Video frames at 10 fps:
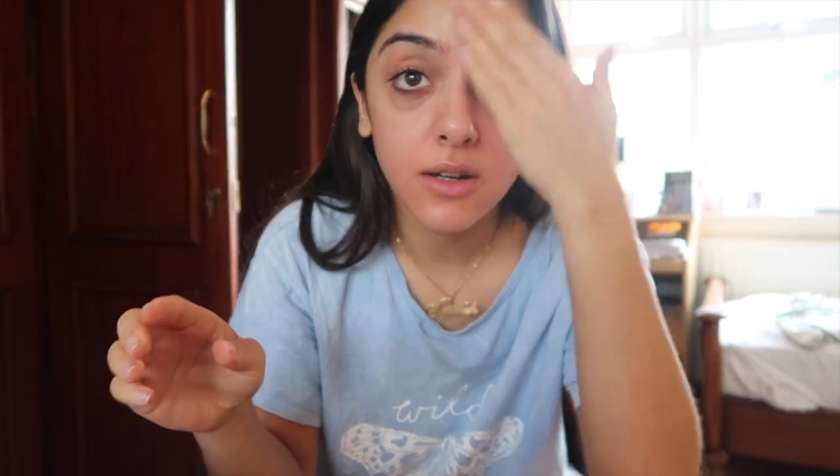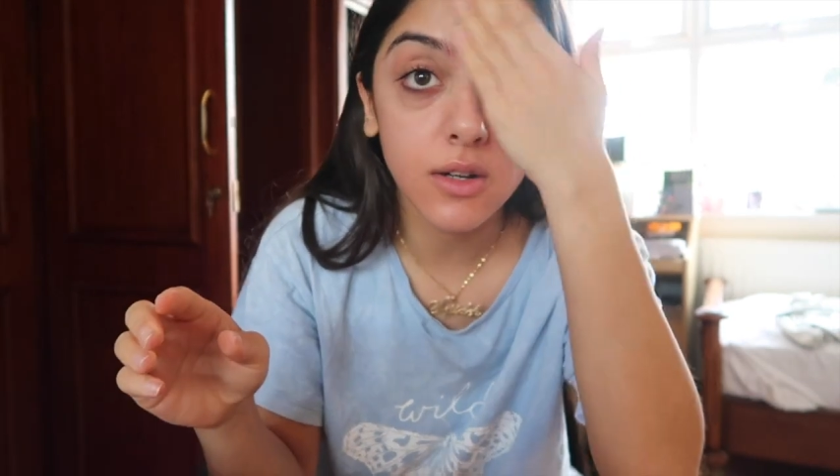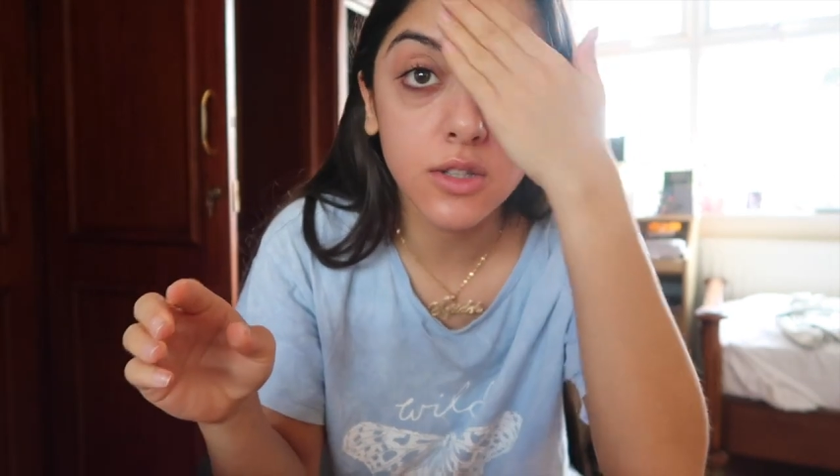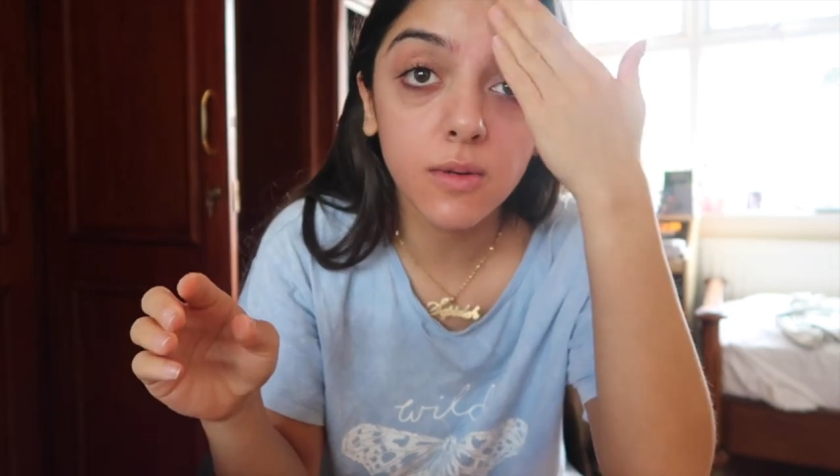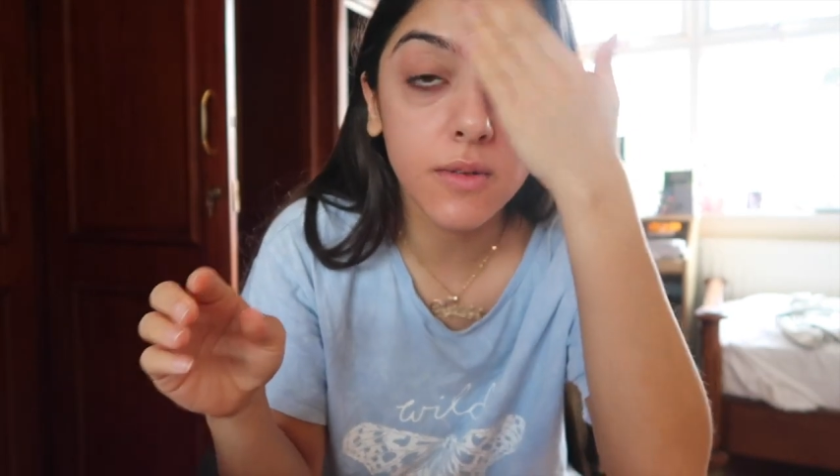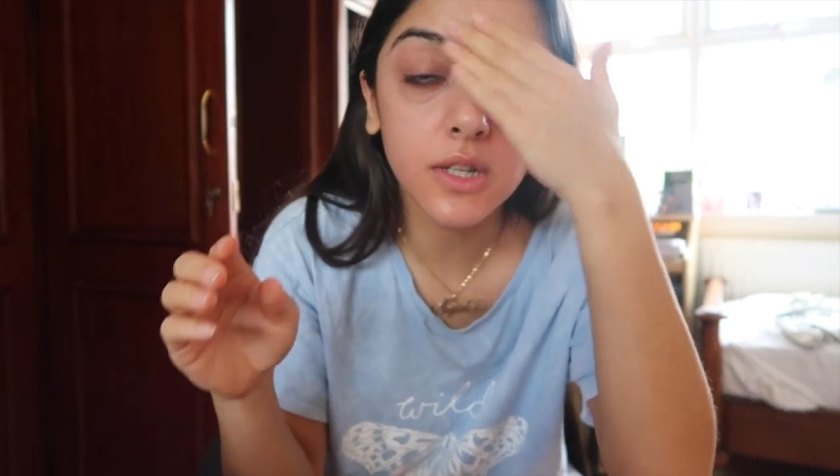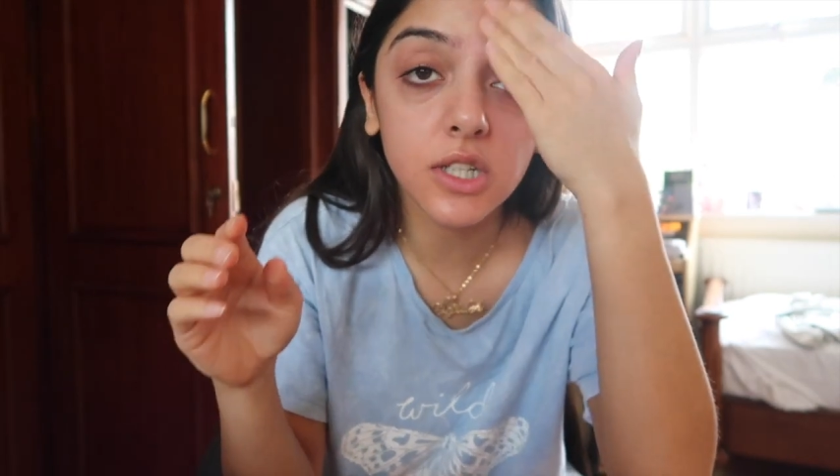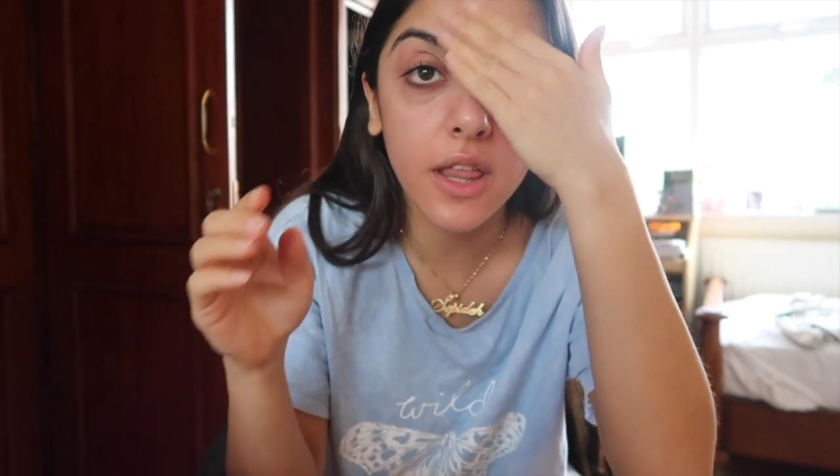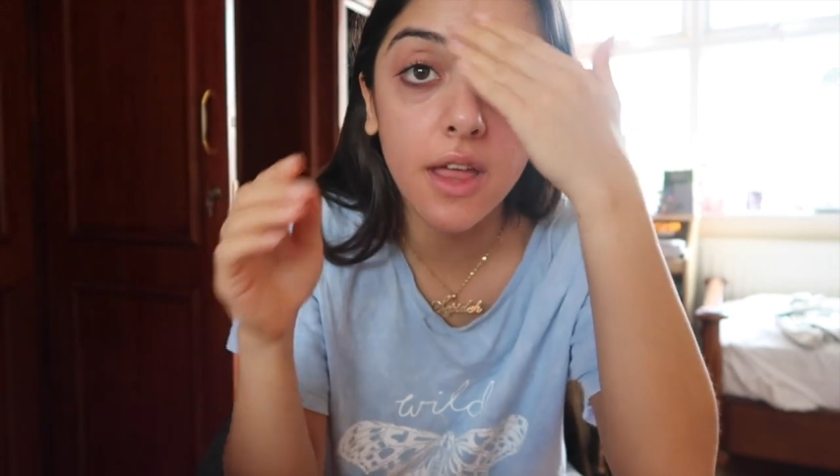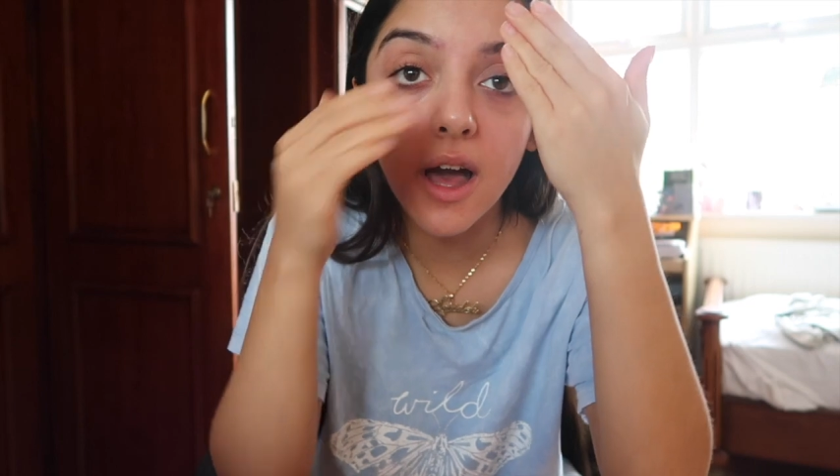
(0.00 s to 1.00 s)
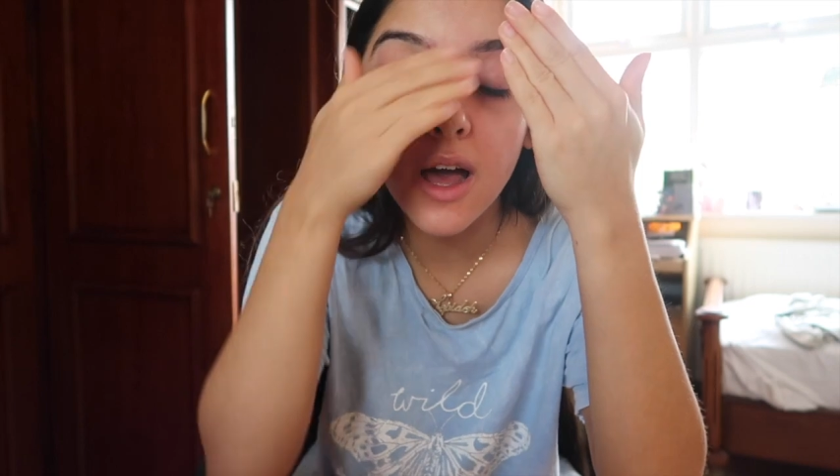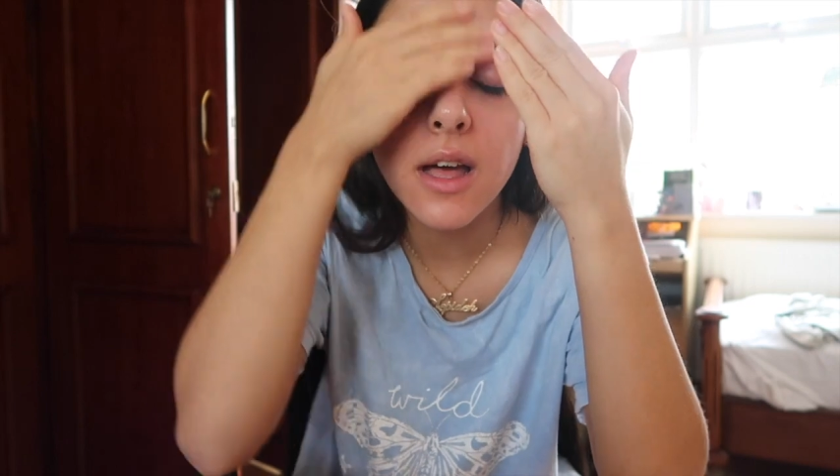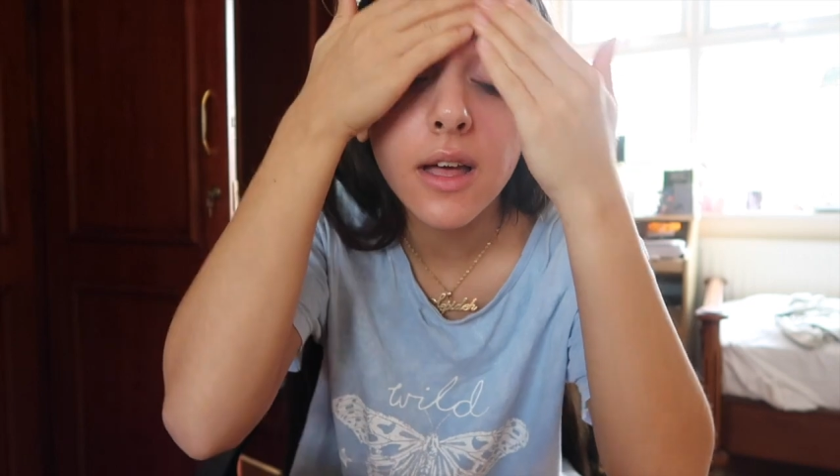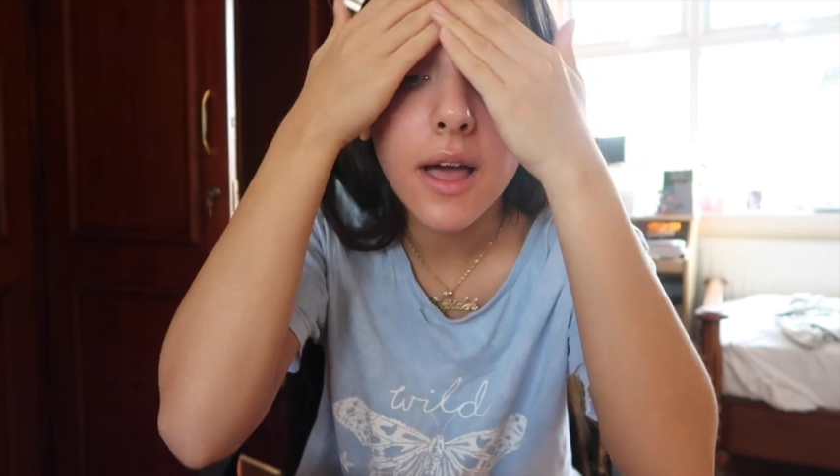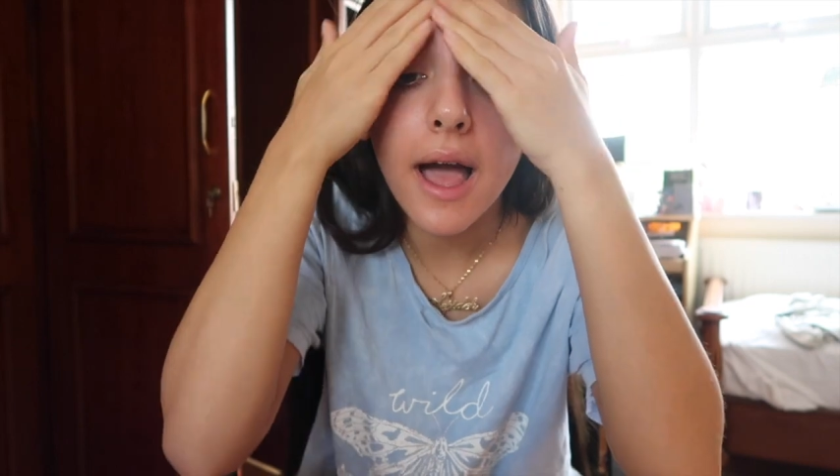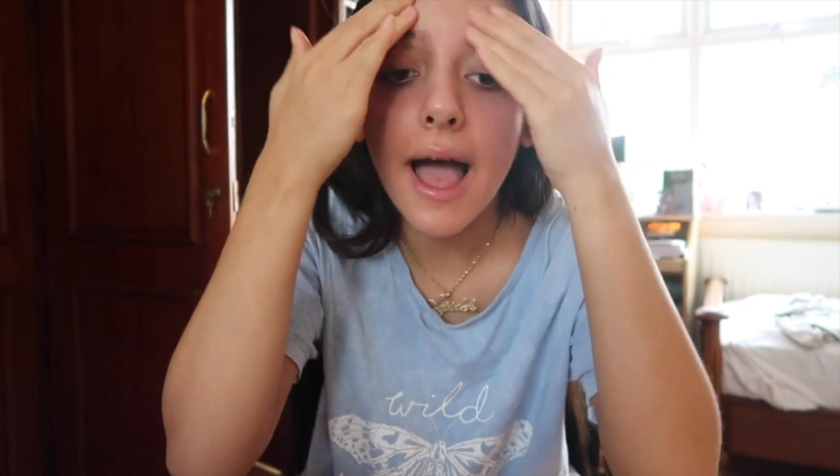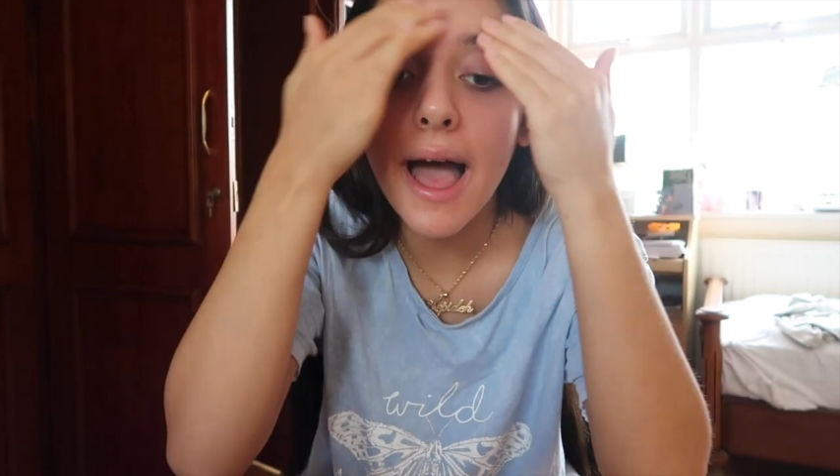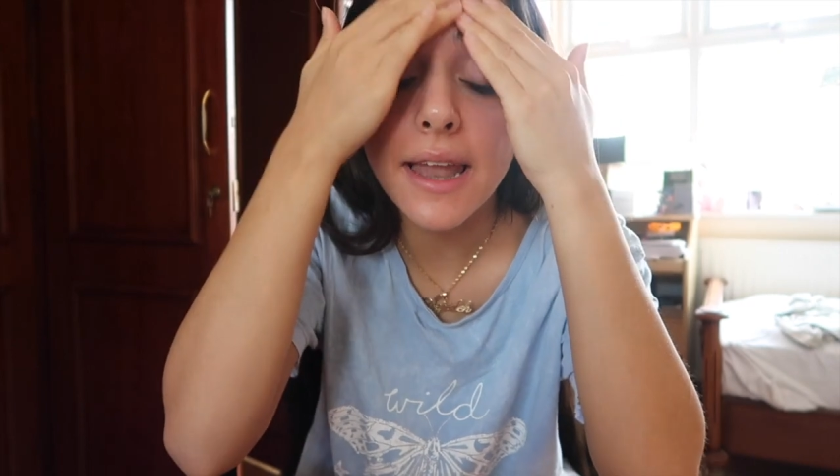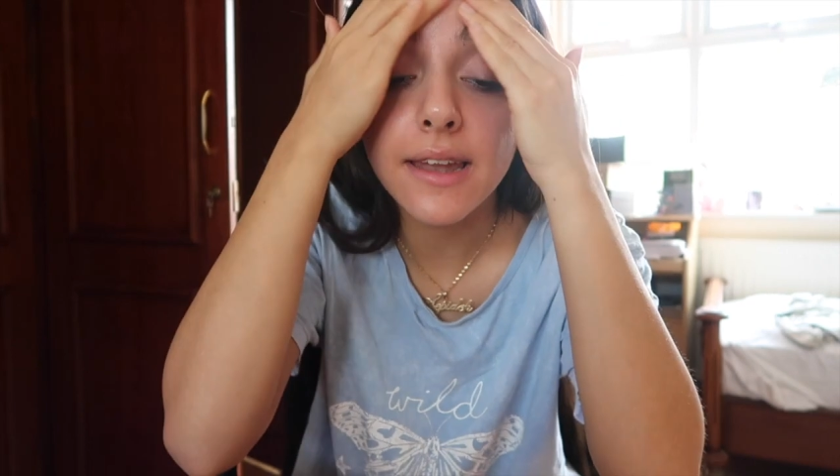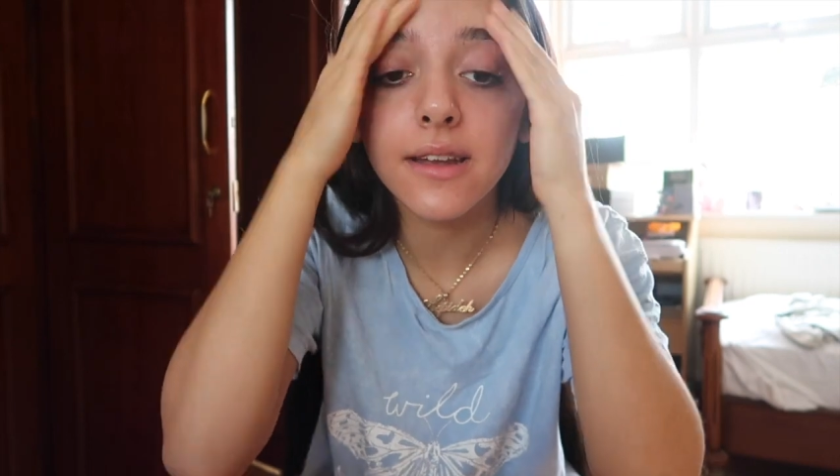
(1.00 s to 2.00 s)
on top of each other
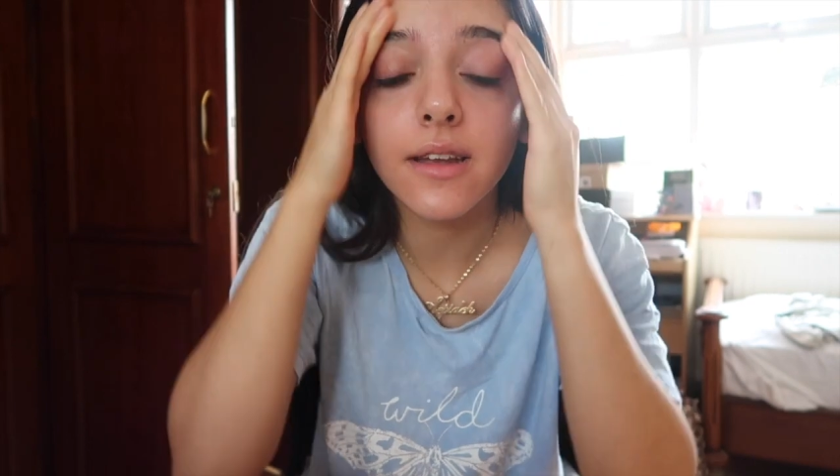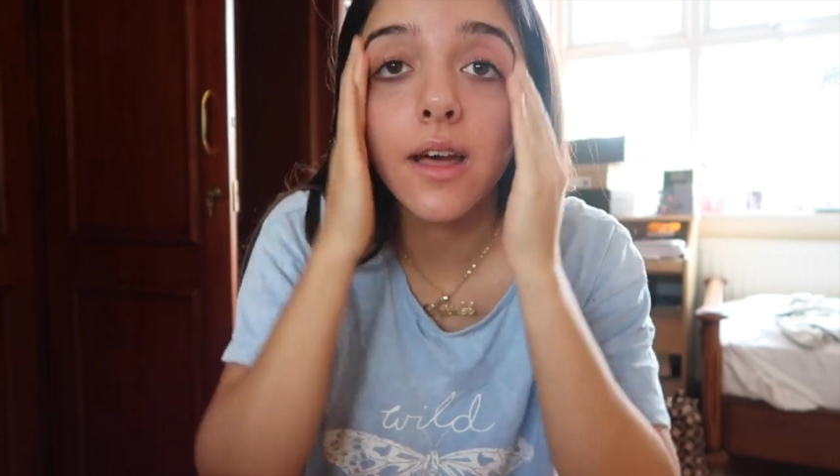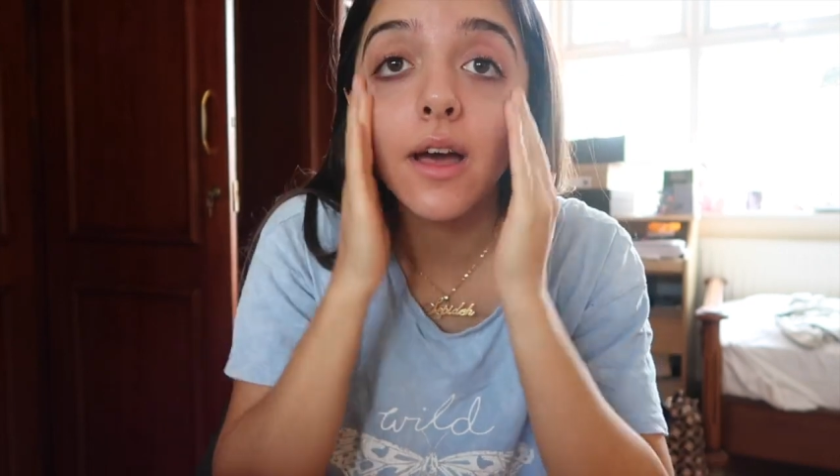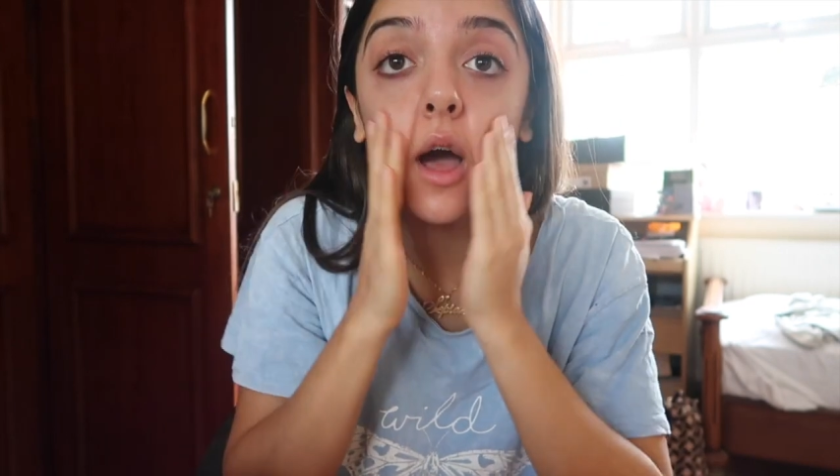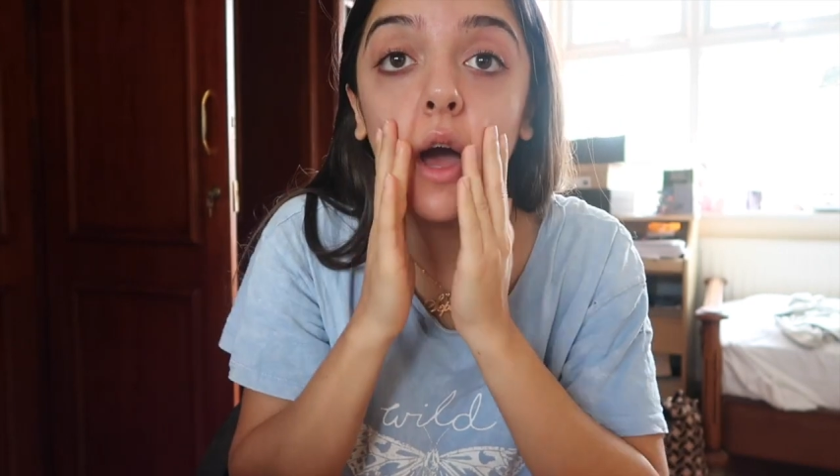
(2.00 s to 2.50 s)
and